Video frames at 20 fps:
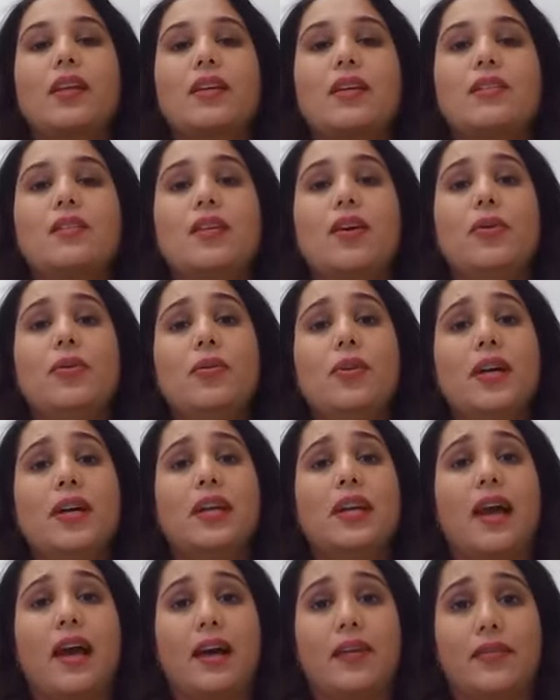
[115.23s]
So who can
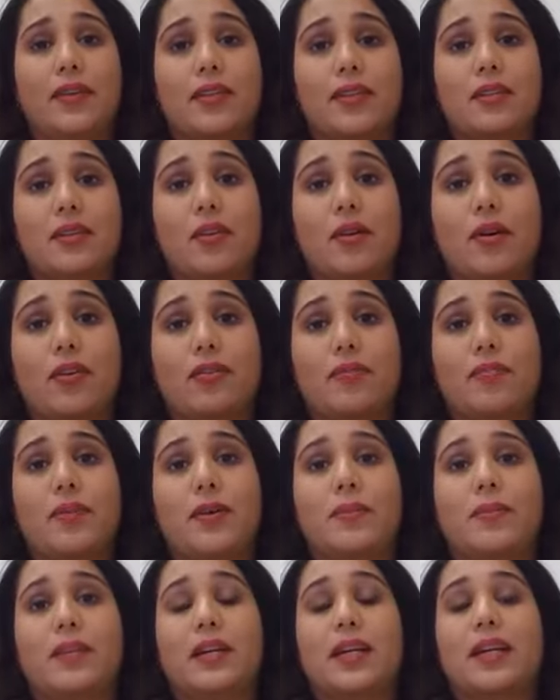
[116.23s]
have it? So a lot of
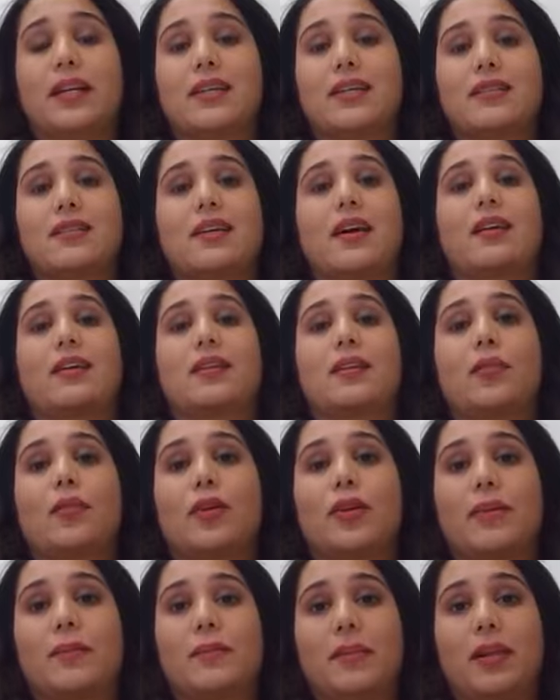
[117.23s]
people get excited about
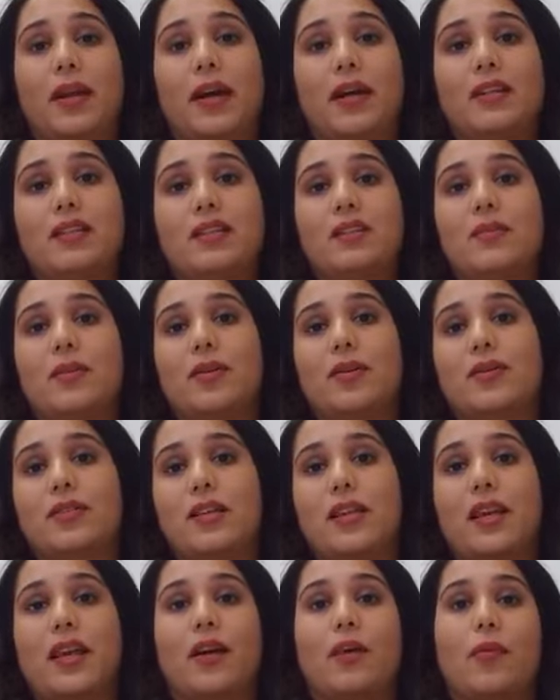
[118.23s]
implants because they're
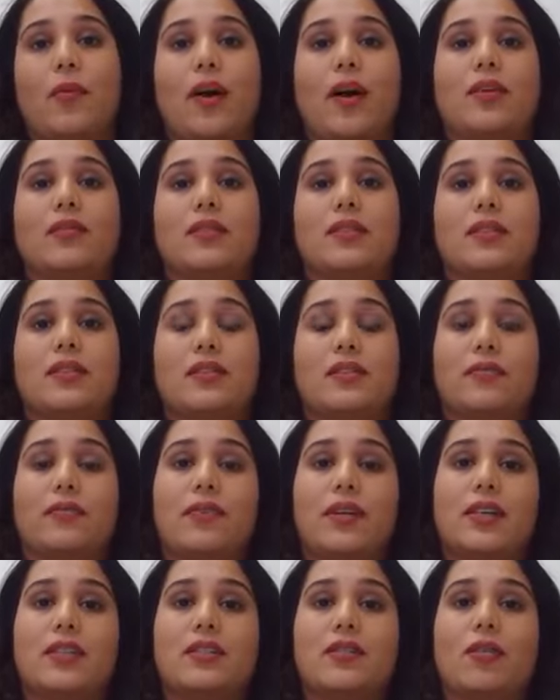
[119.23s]
like, wow, this is a
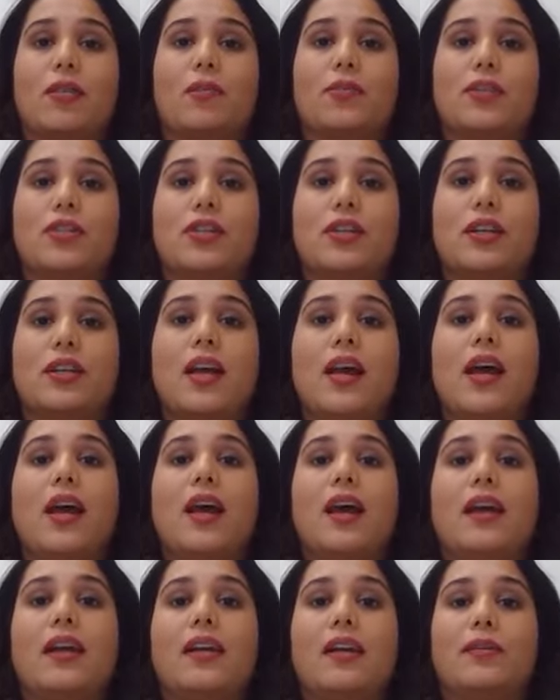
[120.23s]
fixed option,
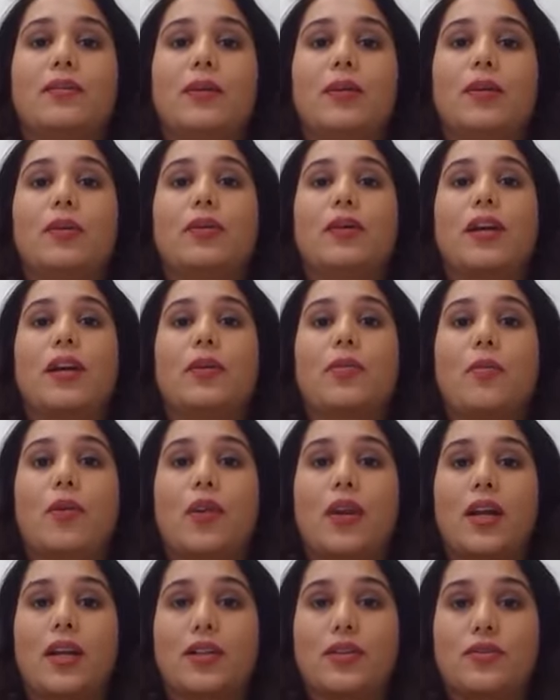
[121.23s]
let me look at what
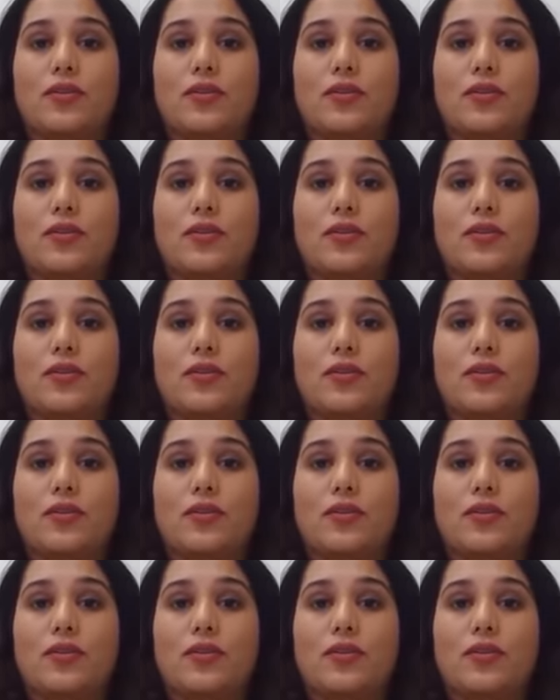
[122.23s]
I can